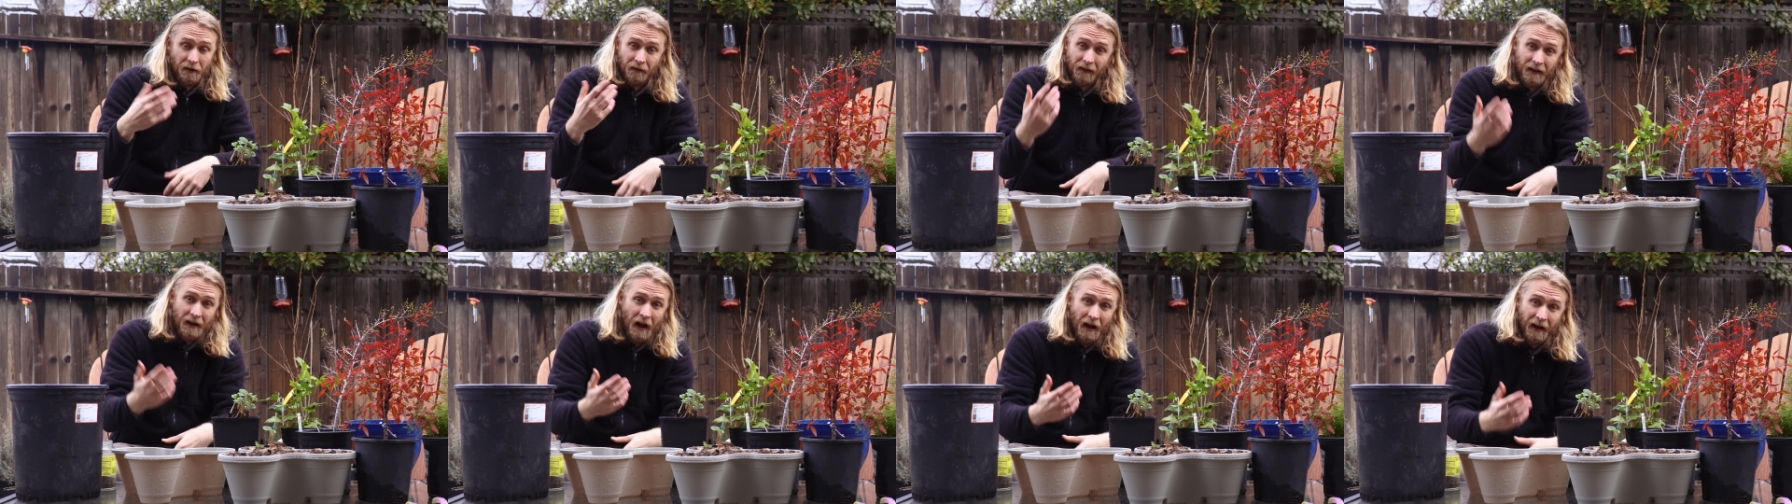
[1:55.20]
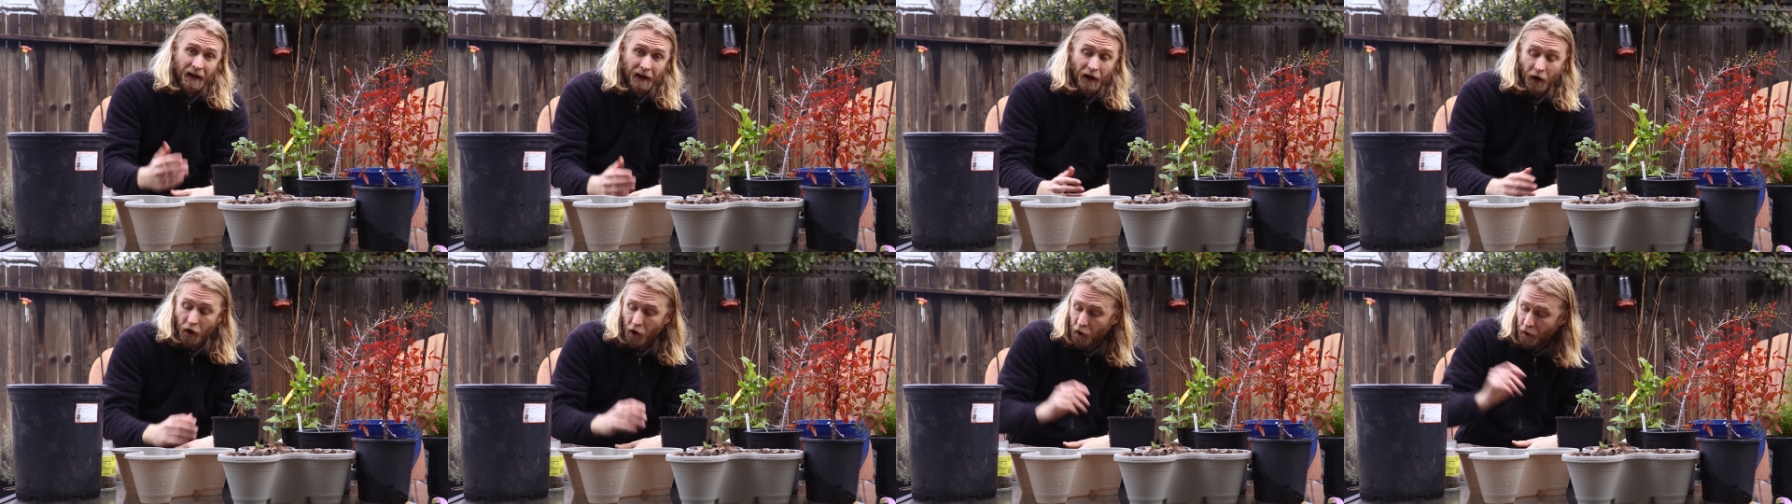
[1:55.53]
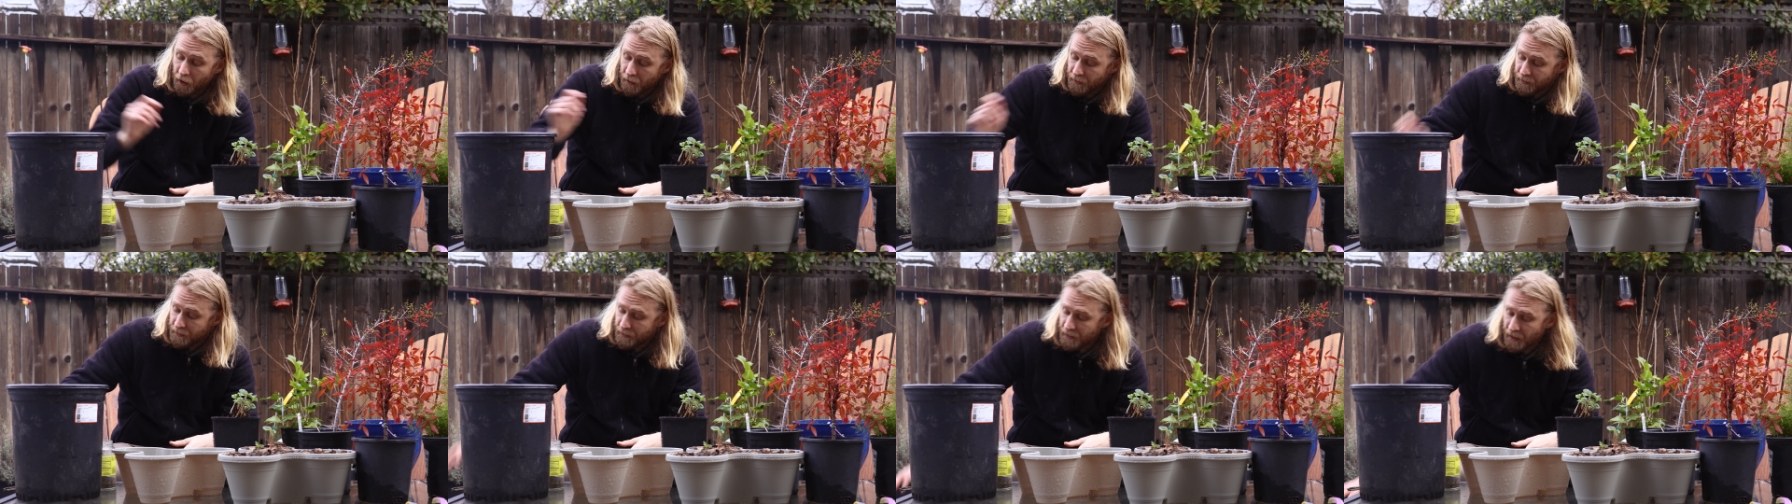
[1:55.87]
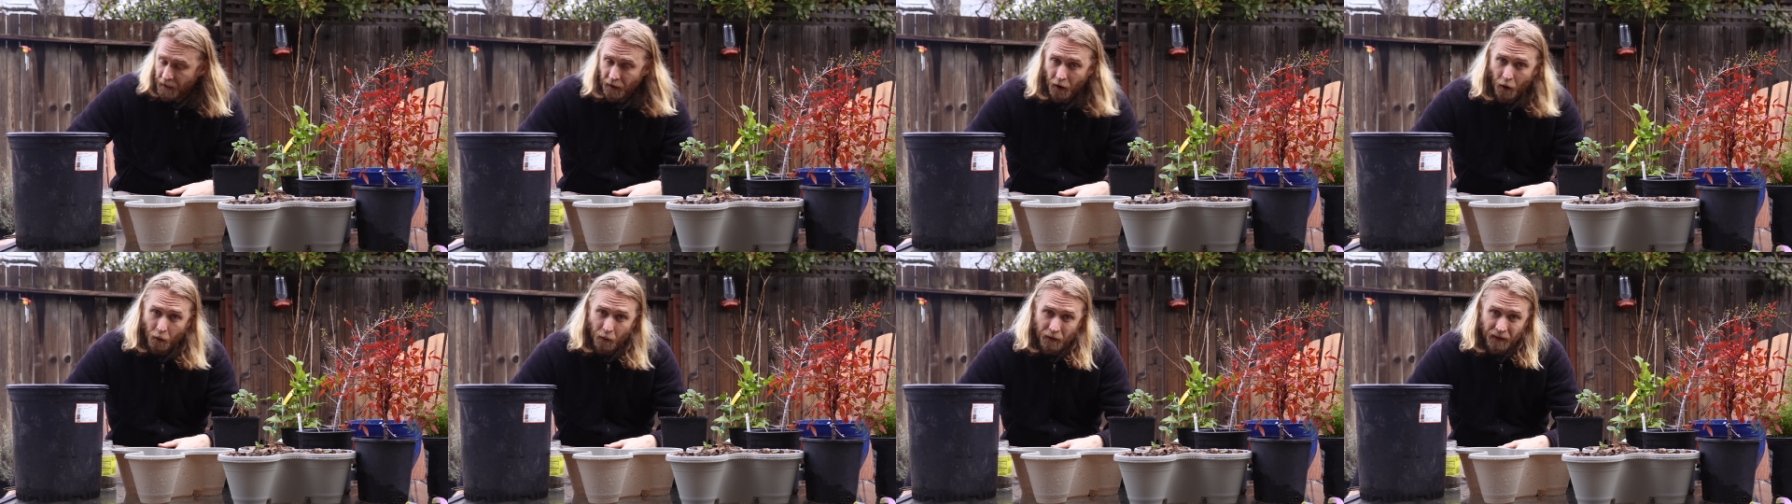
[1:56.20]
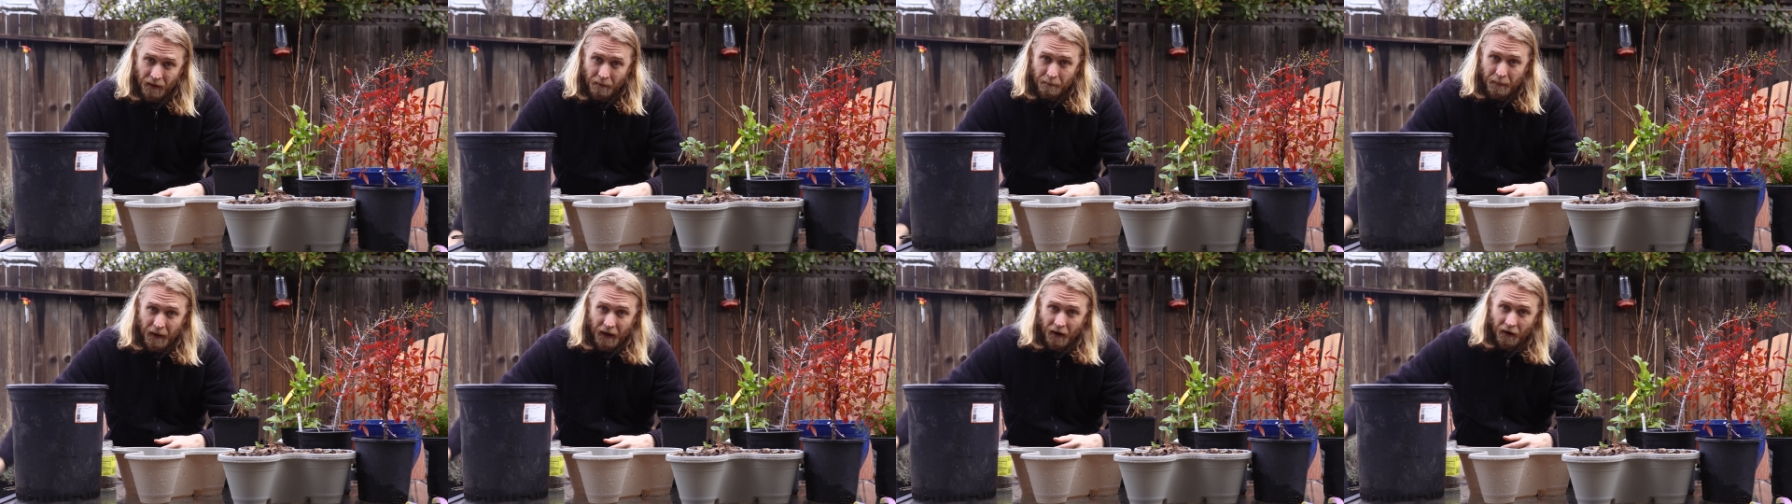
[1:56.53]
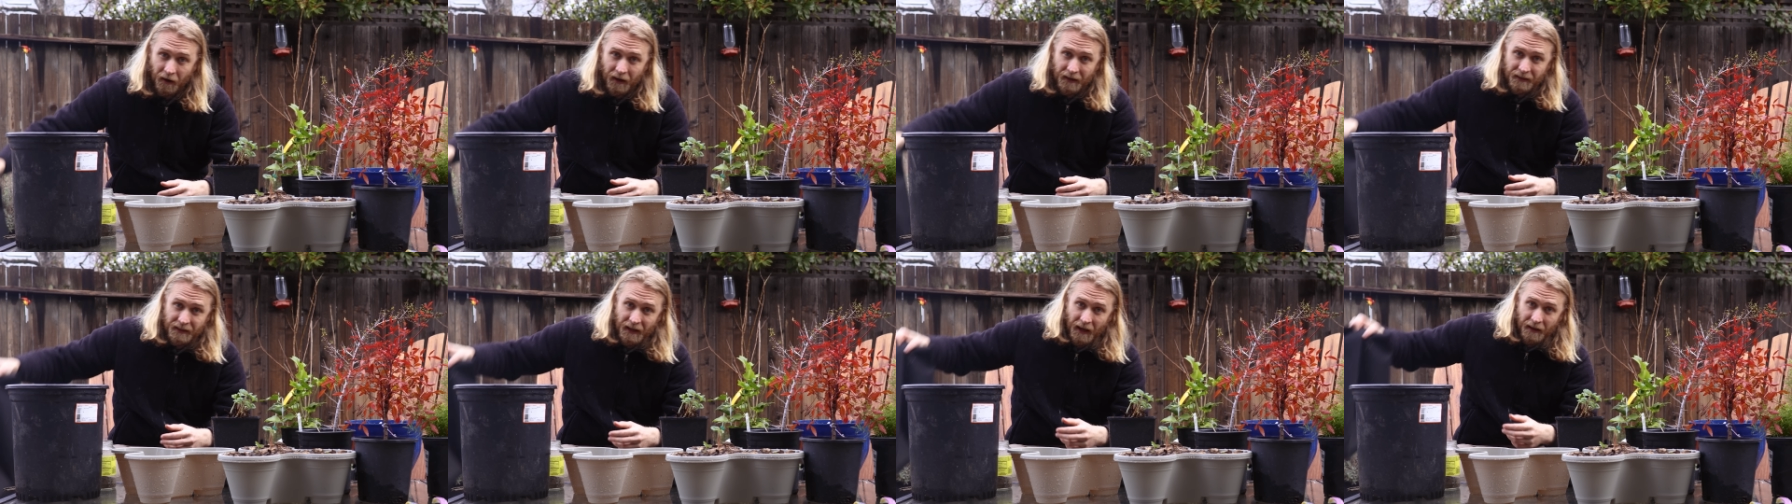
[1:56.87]
certainly not gonna hurt to go with a
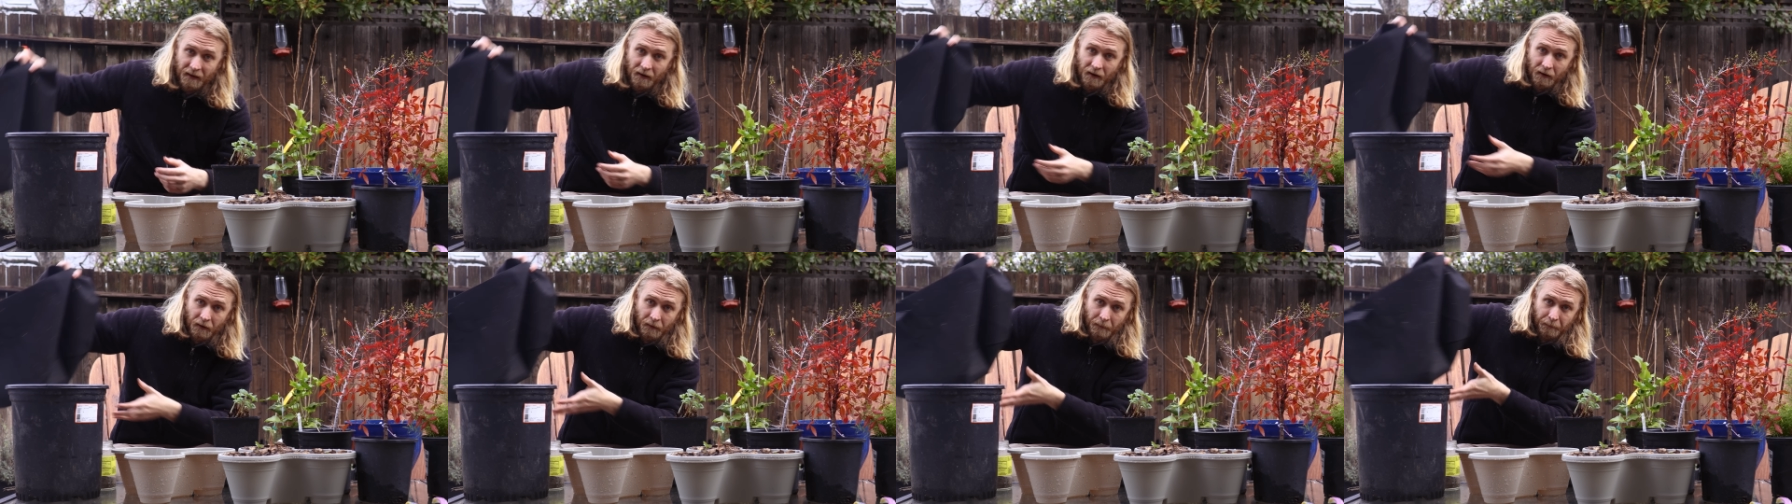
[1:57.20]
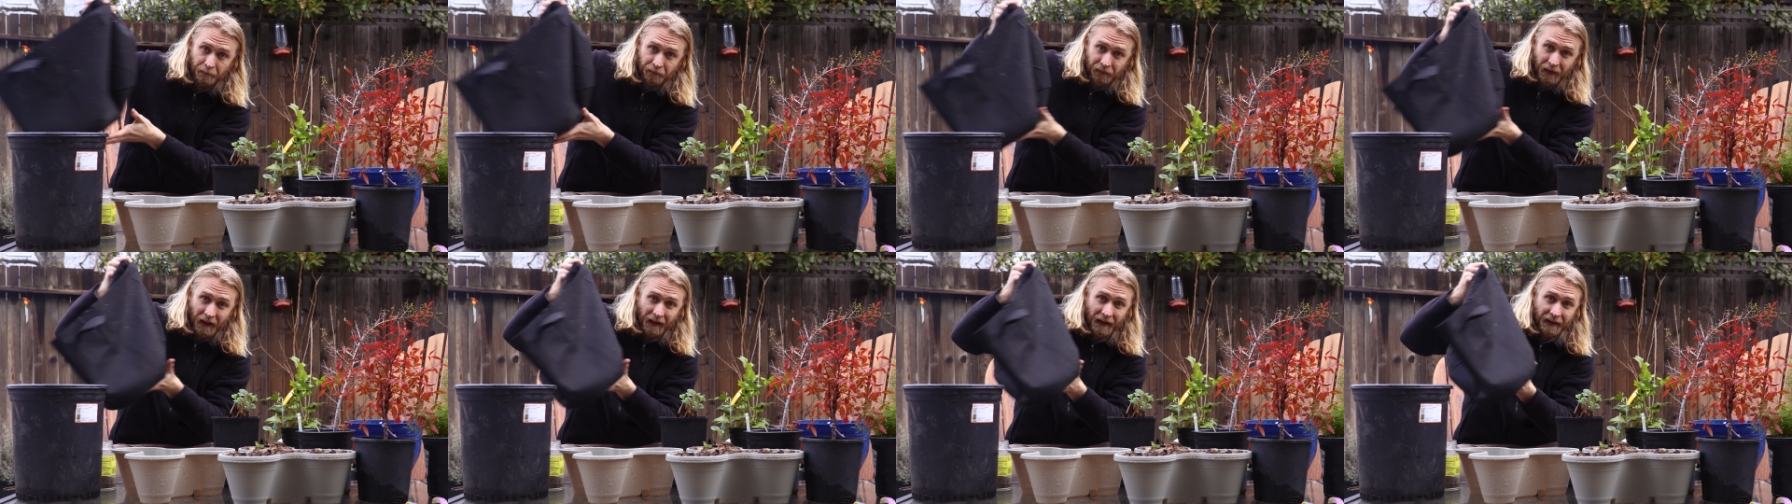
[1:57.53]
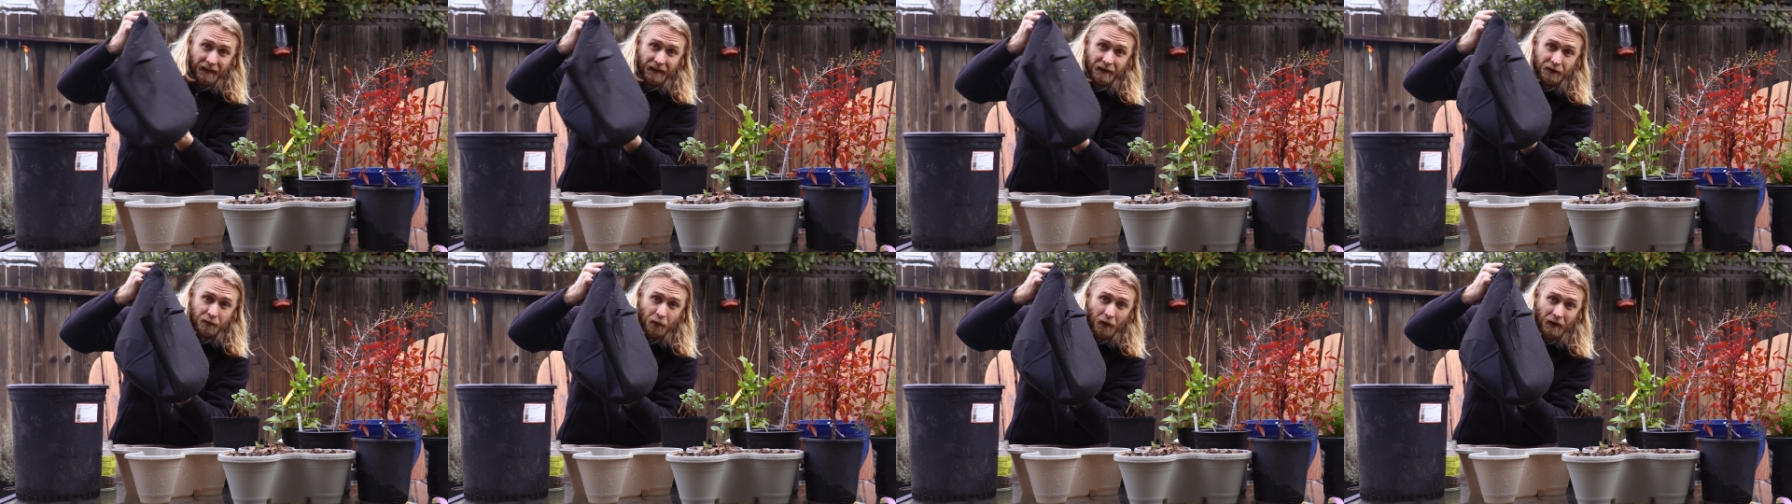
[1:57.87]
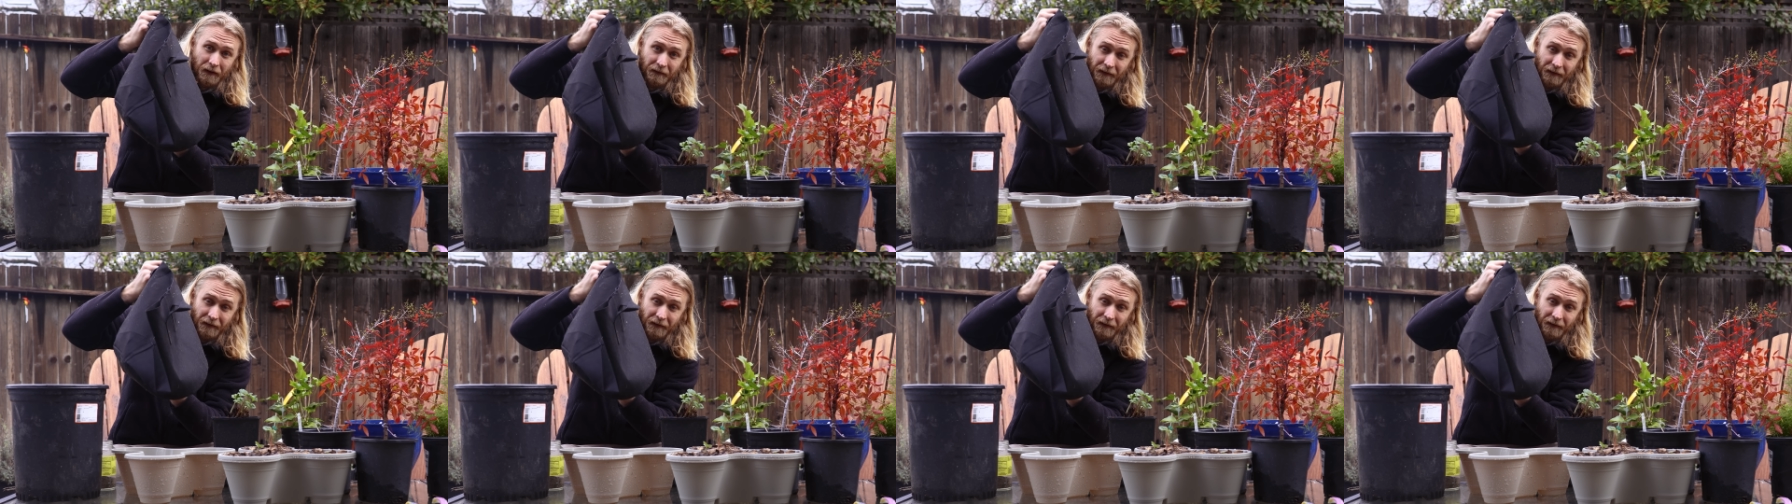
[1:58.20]
bigger container like this one.